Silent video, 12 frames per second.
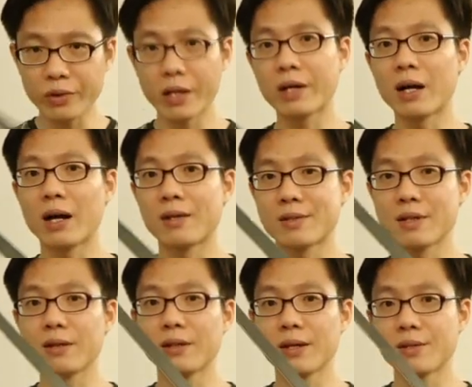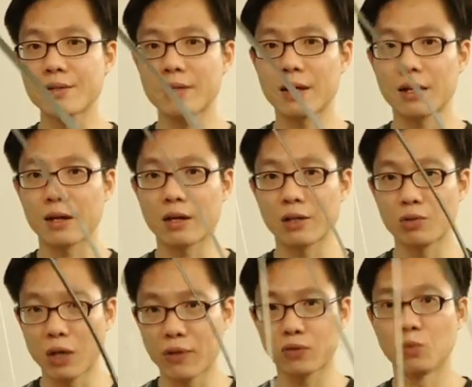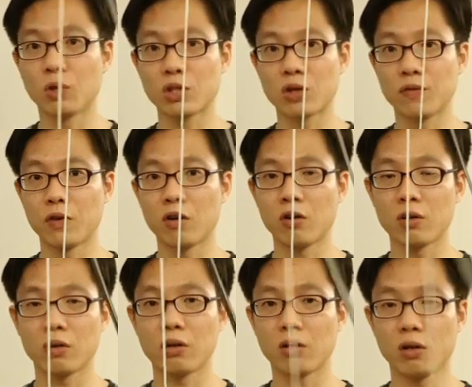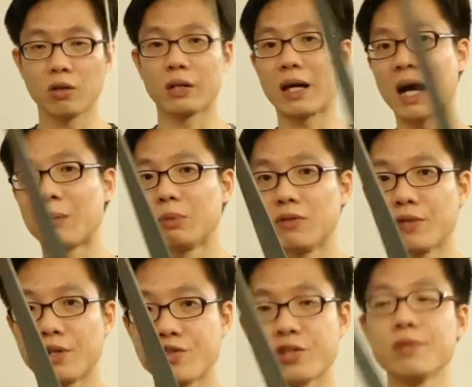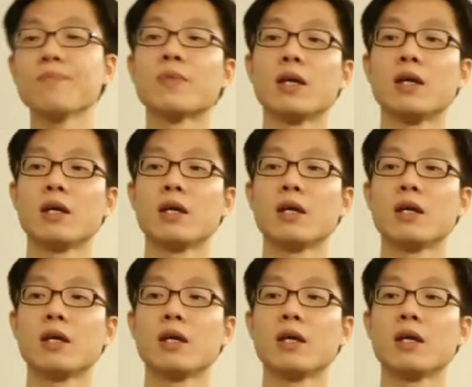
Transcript: there are certain things that you have to watch out for on the carbon version.